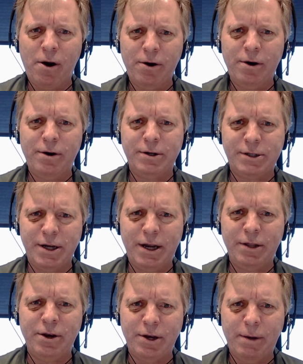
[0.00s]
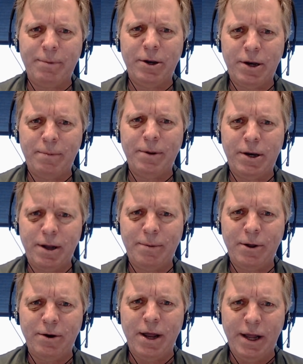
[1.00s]
harder to say than
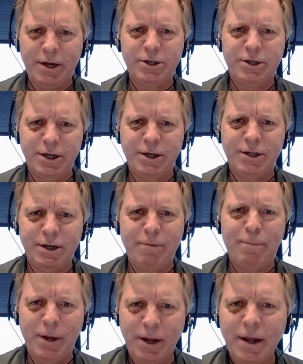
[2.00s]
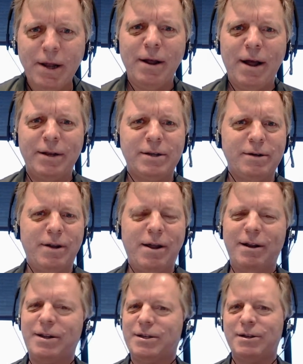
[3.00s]
www and HTTP? That's,
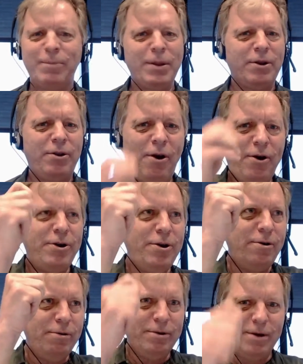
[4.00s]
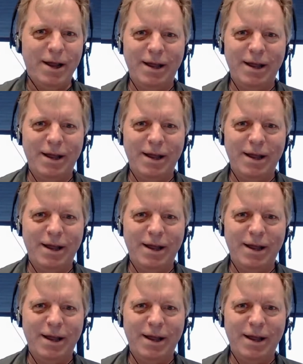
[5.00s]
that's, darn you.